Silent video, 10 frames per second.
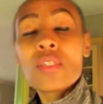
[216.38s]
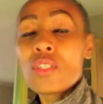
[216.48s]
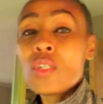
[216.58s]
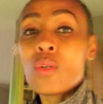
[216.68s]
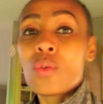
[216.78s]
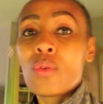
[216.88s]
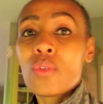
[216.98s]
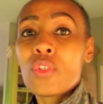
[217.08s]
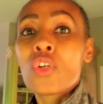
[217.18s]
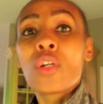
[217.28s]
Still,
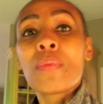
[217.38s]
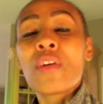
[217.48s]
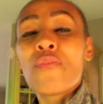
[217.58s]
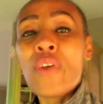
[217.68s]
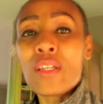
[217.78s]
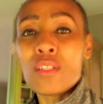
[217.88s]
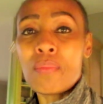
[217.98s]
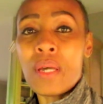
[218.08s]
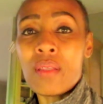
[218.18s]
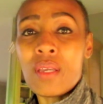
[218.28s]
you're going to be
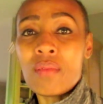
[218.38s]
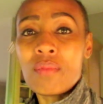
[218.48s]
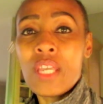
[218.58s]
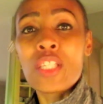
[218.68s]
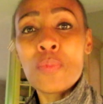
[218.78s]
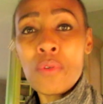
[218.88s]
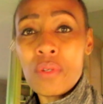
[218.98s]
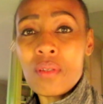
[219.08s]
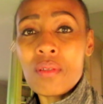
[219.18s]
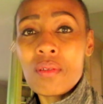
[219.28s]
affected by that
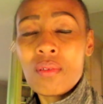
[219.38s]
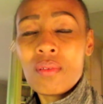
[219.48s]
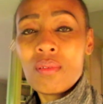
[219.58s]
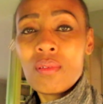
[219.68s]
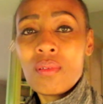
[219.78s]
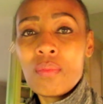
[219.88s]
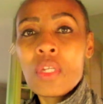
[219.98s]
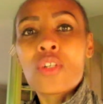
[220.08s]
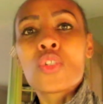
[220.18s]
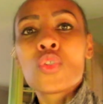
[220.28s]
experience
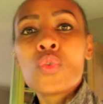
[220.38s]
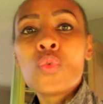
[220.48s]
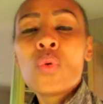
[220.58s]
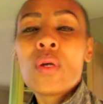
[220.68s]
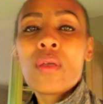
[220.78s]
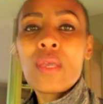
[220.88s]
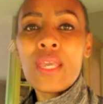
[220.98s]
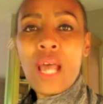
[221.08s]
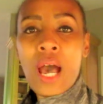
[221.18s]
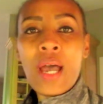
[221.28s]
because you
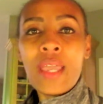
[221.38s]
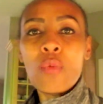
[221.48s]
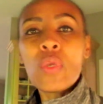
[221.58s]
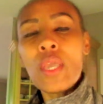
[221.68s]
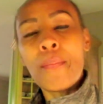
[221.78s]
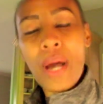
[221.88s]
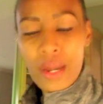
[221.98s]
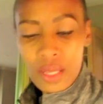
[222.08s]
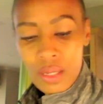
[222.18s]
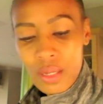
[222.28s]
and I, we
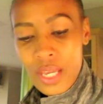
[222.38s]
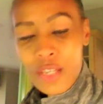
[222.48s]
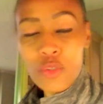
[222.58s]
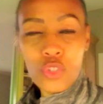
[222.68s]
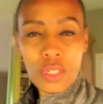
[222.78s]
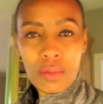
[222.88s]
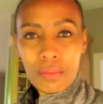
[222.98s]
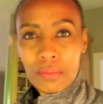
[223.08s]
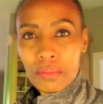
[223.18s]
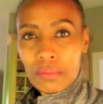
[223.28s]
embody energy.
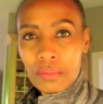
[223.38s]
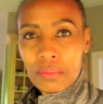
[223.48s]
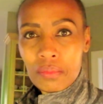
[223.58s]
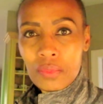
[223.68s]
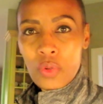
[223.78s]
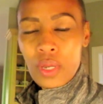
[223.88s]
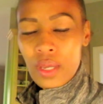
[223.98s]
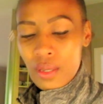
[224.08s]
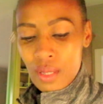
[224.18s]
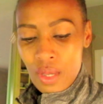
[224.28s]

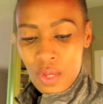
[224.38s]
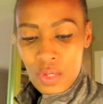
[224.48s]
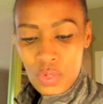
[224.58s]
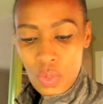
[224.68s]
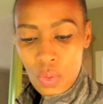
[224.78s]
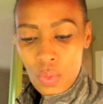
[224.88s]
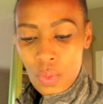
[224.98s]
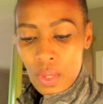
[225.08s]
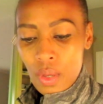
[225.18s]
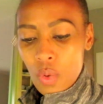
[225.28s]
Okay?
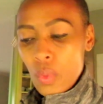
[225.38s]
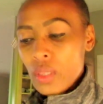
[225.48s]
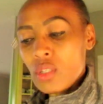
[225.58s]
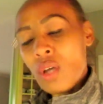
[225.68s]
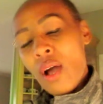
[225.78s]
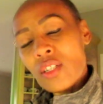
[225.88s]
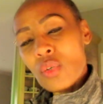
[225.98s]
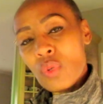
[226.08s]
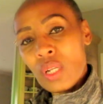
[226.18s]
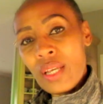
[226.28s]
So when the
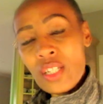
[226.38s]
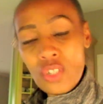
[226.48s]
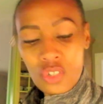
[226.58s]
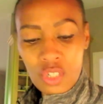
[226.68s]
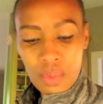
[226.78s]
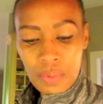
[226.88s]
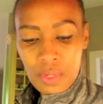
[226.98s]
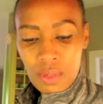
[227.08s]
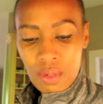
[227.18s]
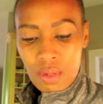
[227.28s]
toxic
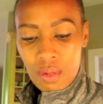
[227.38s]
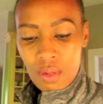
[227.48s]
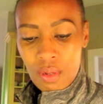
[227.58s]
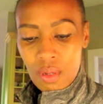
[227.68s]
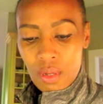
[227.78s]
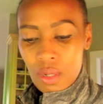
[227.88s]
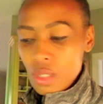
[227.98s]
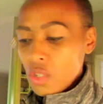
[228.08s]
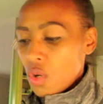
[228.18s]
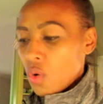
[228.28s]
relationships
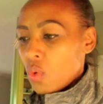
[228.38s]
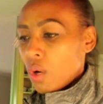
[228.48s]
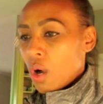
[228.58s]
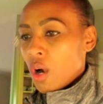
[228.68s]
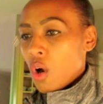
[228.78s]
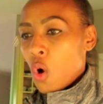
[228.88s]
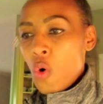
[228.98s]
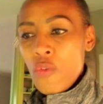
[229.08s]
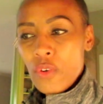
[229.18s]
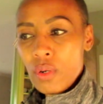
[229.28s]
you know, are
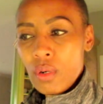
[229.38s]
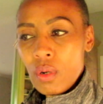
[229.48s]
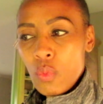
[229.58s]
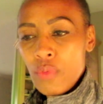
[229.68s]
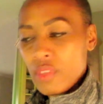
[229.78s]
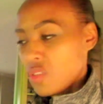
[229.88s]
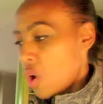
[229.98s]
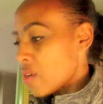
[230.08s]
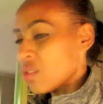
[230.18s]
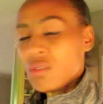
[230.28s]
over with the
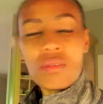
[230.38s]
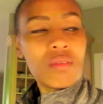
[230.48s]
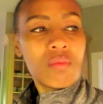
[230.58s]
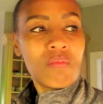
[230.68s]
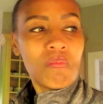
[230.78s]
narcissist.